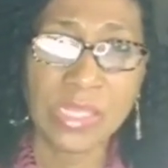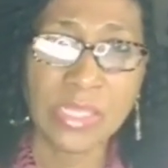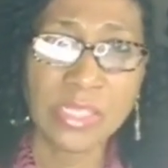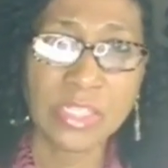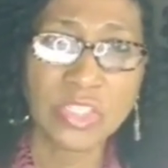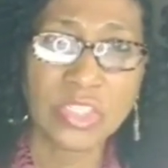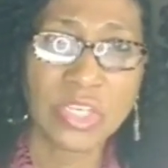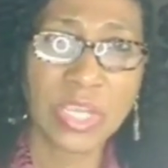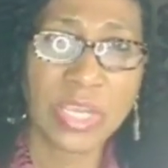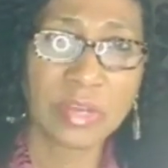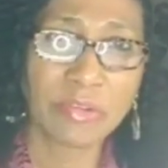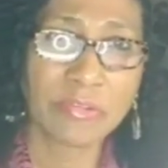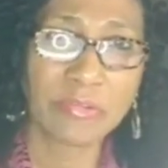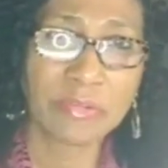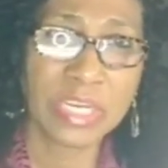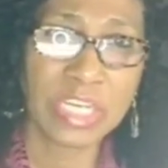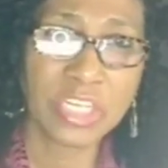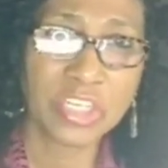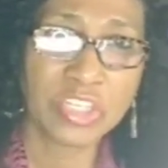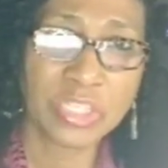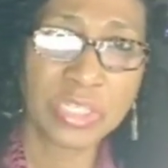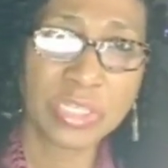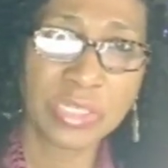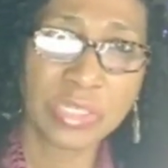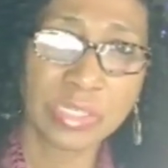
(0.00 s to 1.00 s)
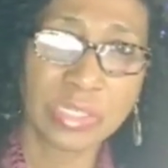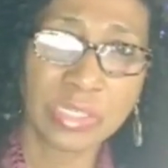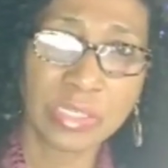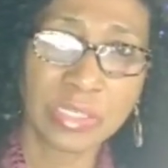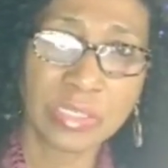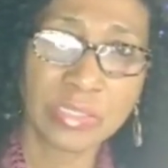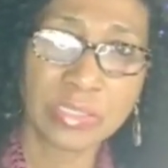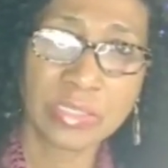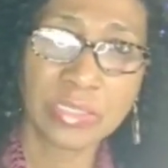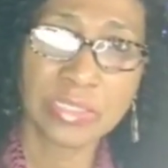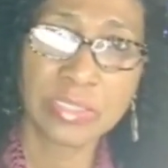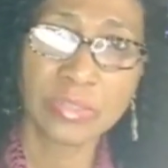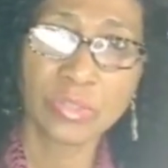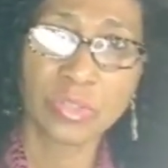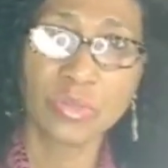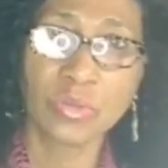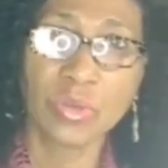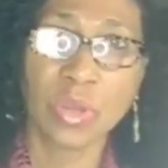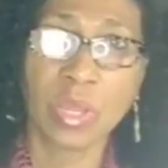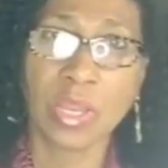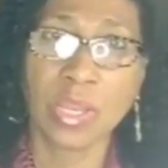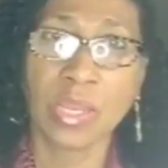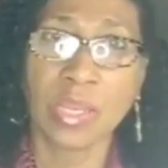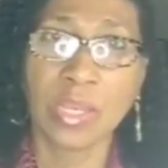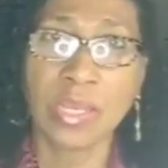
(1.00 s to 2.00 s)
generational curses. You
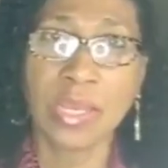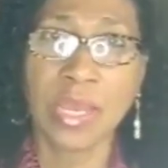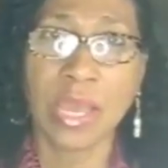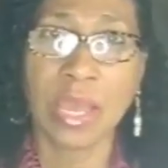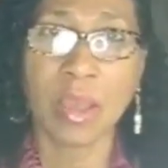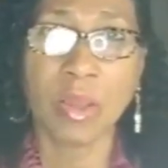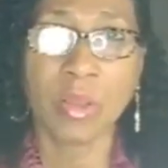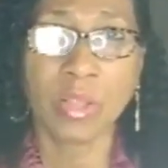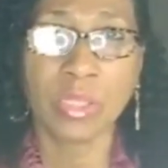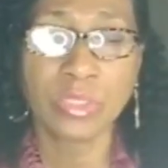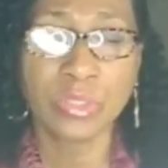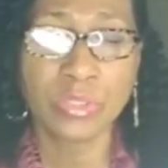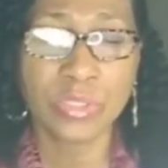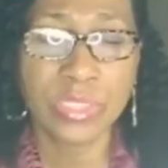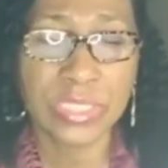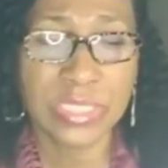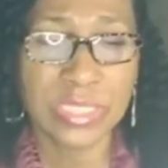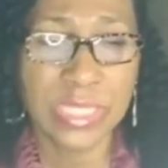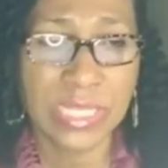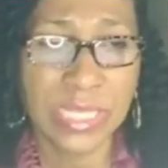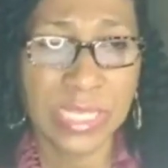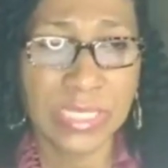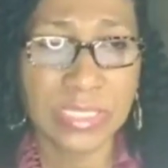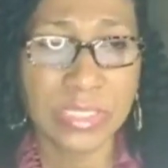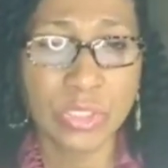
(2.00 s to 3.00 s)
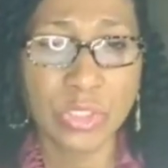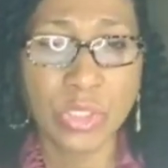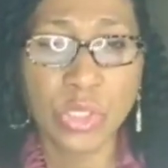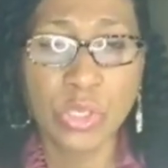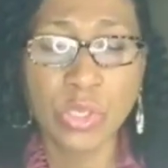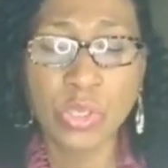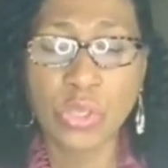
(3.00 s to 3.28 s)
got to look at all those things.